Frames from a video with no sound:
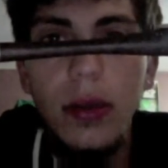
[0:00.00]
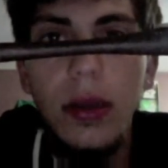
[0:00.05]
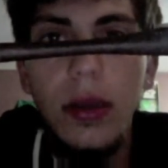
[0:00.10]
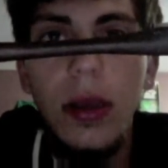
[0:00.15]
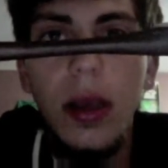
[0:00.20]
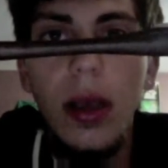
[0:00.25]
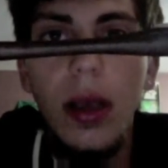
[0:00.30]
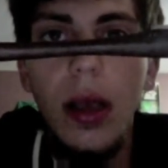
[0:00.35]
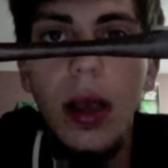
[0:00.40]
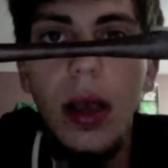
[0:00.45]

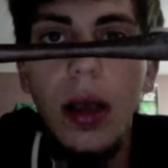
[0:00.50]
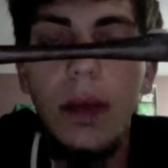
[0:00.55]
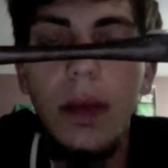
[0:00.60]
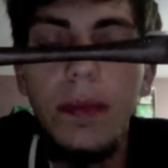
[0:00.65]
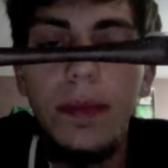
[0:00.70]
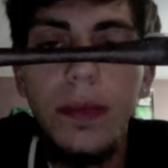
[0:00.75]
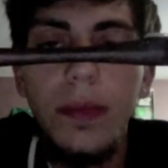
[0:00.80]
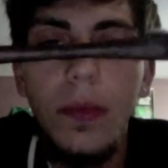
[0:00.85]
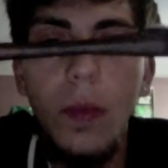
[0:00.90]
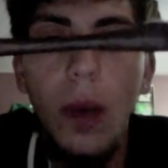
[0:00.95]

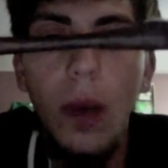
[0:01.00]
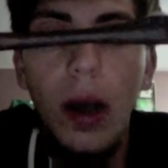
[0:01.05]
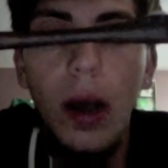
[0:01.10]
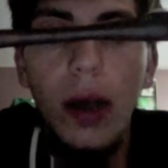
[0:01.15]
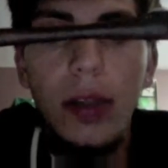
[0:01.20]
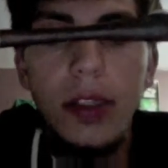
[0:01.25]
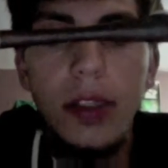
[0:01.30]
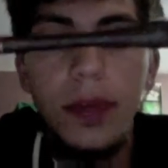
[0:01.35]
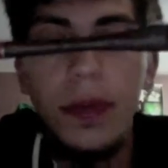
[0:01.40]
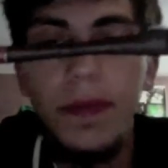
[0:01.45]

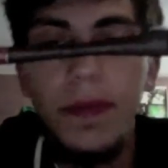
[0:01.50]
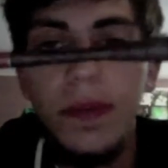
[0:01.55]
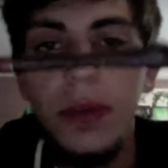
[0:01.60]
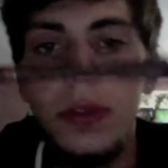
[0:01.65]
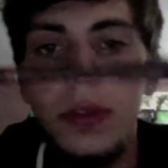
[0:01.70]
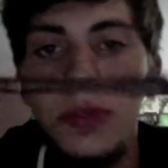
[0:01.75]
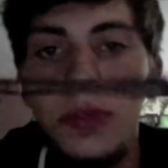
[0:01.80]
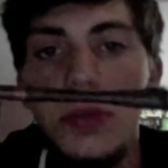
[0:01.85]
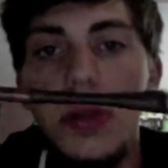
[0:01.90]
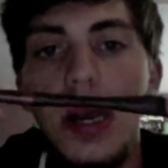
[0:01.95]
Wasp, if you
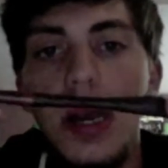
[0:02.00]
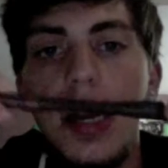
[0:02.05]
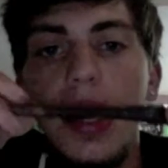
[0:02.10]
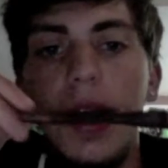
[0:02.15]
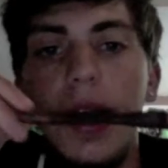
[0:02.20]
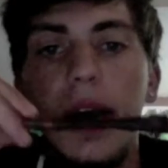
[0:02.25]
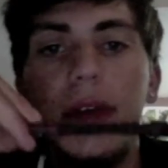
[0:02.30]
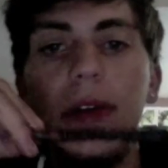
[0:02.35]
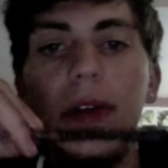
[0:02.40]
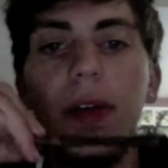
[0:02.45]
do not
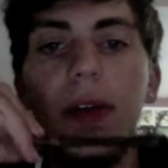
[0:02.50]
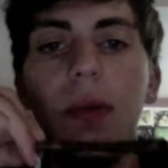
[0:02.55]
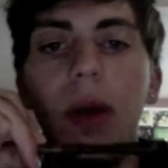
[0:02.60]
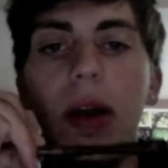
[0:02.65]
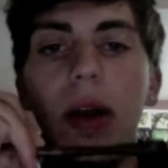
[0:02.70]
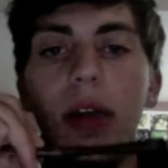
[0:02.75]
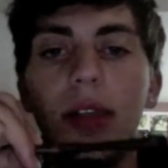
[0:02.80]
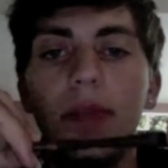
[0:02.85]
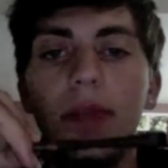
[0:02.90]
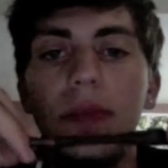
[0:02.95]
have a
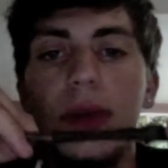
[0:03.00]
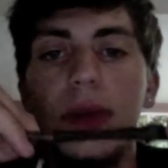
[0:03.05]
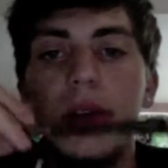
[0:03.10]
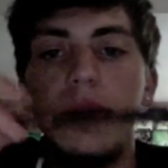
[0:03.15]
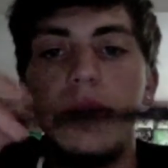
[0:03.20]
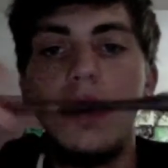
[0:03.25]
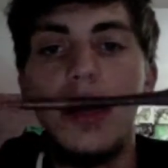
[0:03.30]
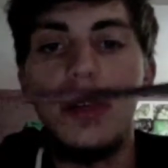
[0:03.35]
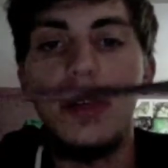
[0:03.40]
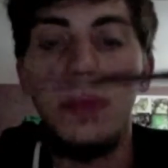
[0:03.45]
Wasp, I
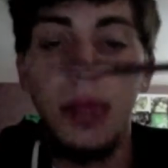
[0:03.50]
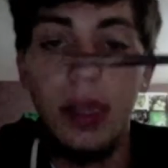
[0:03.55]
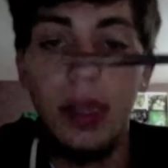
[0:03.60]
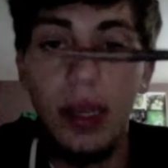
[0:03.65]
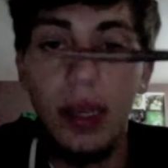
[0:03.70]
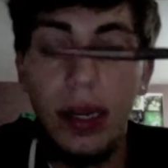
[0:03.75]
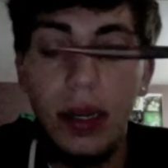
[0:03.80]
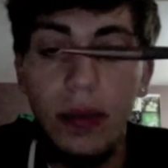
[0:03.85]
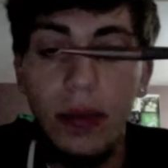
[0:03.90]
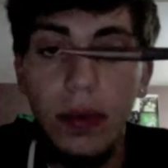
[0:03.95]
recommend
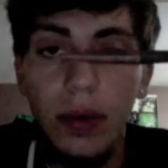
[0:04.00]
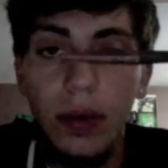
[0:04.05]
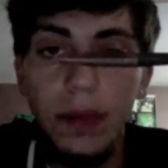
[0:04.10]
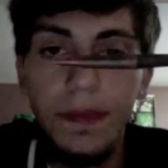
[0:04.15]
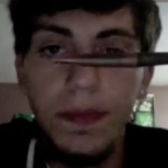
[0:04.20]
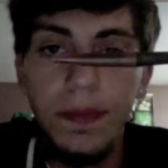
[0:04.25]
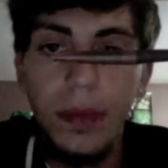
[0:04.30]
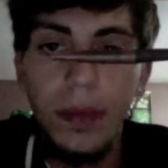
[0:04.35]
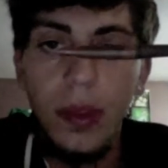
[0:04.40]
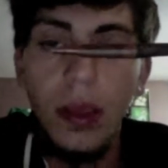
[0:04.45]
getting one.
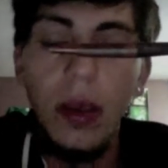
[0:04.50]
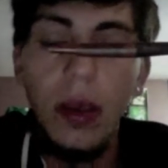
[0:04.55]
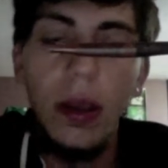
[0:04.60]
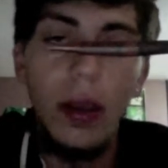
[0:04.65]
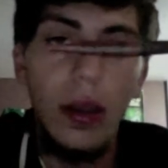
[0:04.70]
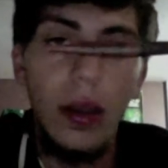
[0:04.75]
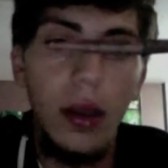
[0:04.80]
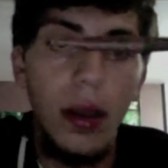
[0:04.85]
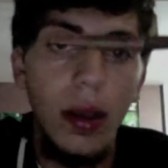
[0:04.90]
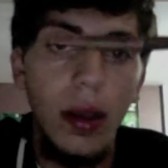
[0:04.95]

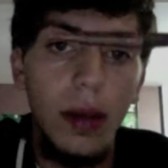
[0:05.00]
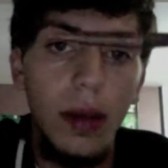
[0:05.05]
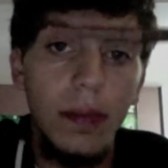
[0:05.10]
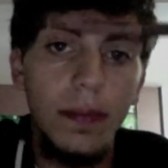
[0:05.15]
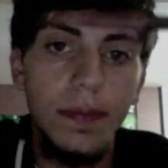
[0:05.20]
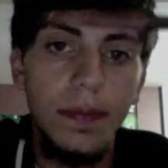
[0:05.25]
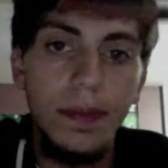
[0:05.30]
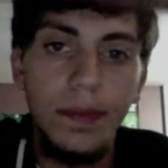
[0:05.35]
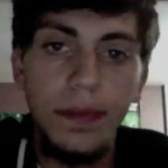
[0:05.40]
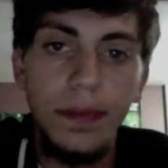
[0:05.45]

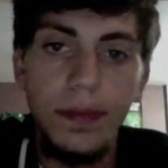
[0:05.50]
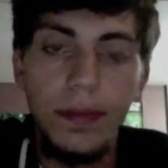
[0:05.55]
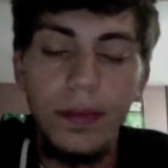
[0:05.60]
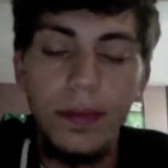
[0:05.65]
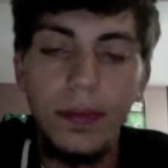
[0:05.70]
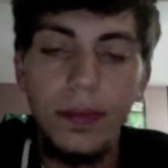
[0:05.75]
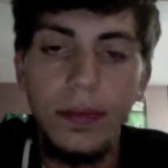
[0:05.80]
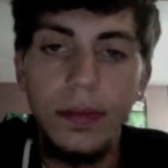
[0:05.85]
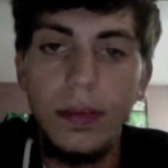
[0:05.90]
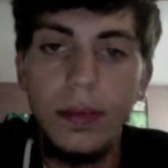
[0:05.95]

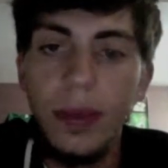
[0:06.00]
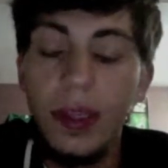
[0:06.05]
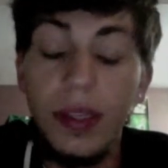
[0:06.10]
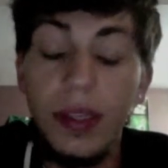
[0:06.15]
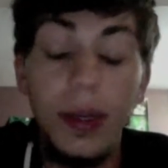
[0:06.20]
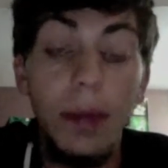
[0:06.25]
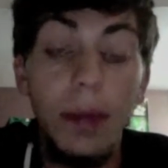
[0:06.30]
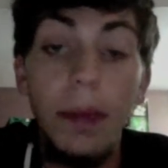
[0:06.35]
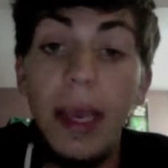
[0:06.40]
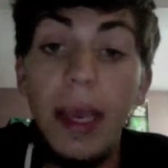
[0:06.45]
It's an
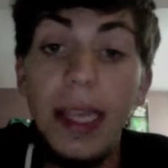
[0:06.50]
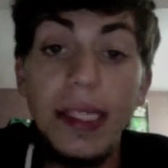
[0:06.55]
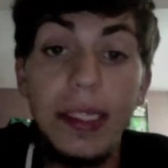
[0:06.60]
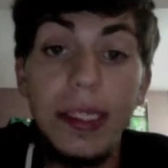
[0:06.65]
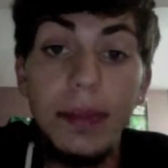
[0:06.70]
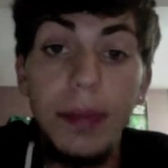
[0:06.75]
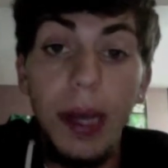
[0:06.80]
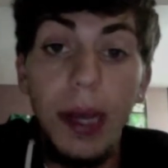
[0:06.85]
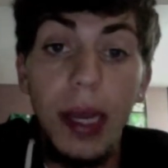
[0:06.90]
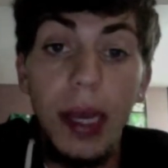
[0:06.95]
amazing
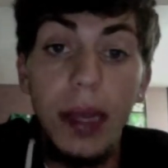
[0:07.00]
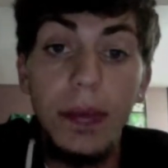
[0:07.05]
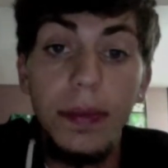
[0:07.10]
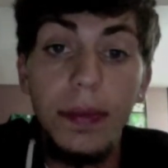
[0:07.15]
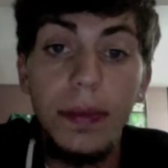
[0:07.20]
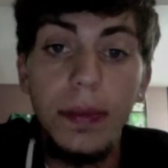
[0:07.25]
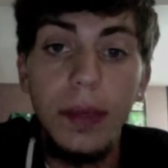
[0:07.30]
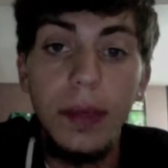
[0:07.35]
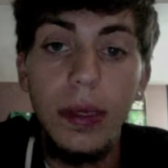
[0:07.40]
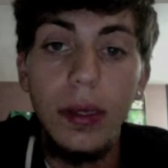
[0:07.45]
pipe,
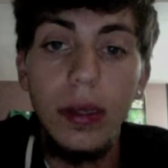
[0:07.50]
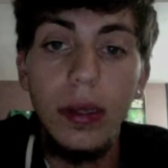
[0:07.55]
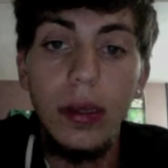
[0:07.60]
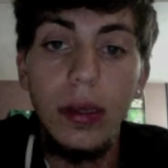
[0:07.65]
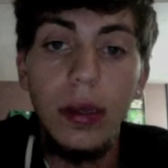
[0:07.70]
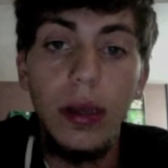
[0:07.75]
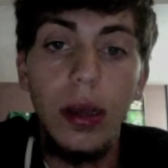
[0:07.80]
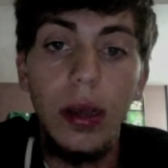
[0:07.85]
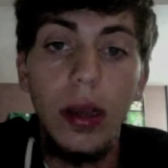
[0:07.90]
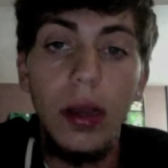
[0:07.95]

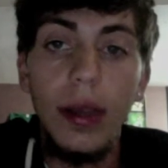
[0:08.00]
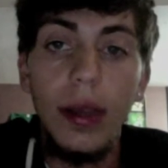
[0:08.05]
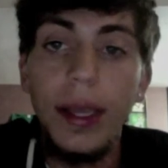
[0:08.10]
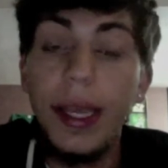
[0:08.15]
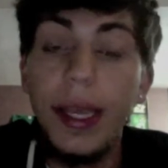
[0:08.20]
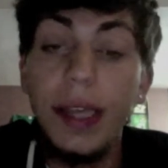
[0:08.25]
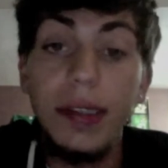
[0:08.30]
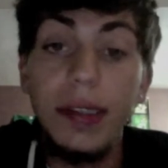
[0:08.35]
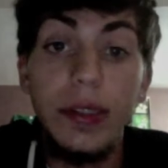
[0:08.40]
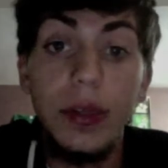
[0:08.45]

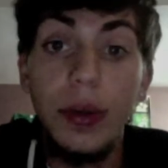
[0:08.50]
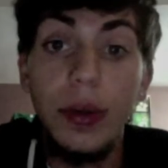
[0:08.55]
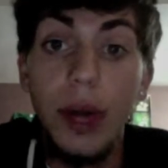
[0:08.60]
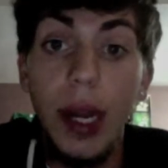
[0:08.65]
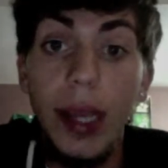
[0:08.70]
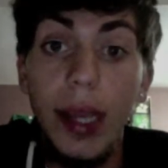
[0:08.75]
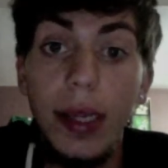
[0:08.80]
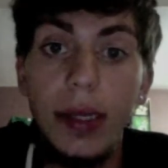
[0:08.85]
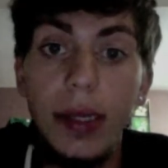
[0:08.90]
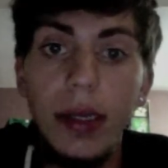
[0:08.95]
hits
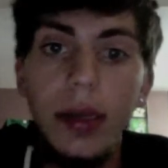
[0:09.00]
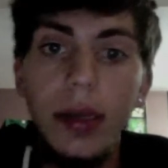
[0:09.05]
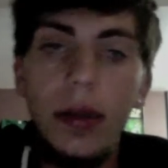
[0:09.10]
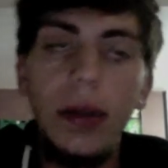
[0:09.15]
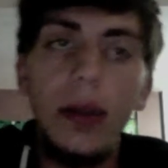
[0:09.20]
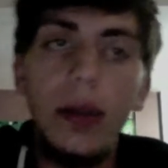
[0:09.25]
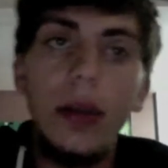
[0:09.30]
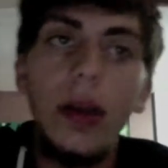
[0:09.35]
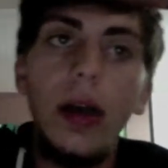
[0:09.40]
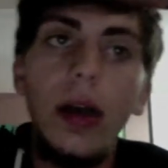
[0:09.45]
great,
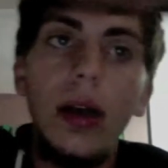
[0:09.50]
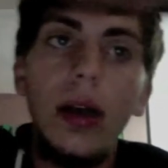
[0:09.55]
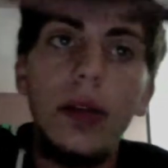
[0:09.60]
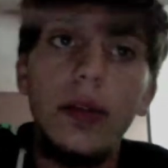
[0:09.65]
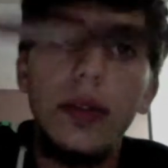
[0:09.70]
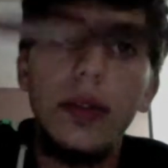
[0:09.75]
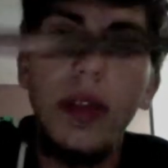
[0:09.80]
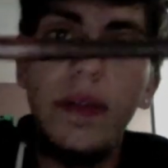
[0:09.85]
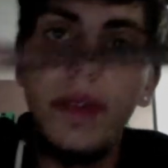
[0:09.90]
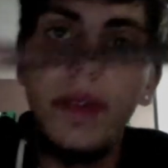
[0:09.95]
so
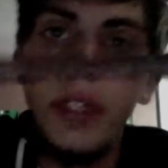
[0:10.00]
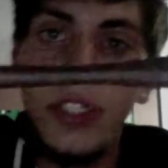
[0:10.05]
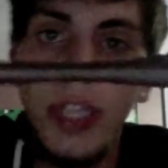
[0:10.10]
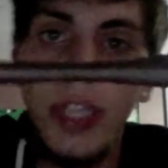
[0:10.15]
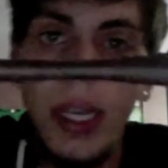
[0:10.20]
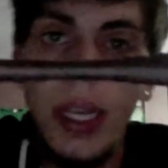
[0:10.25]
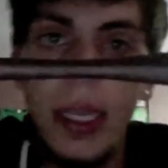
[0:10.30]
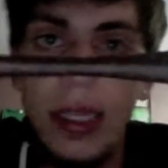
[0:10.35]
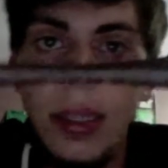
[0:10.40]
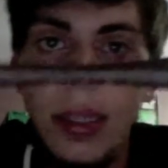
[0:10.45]
definitely
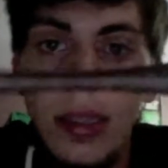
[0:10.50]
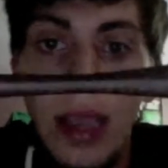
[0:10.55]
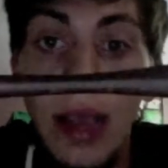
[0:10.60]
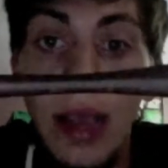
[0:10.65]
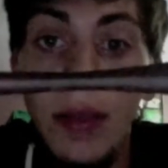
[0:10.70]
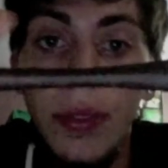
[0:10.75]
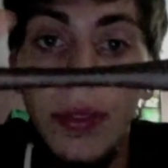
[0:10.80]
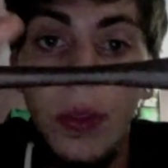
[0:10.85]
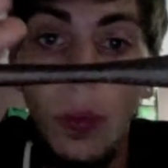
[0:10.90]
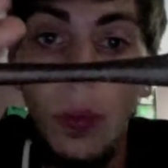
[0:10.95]
check
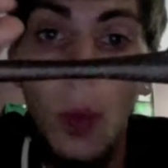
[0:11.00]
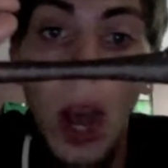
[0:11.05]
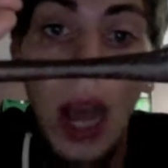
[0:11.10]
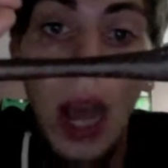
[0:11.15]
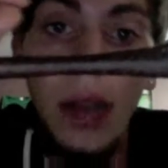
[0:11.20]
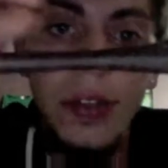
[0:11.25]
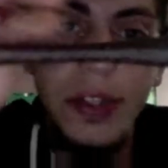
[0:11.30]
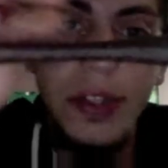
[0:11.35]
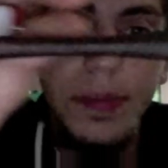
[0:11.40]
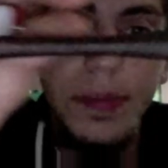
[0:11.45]
out the
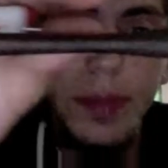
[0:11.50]
Wasp.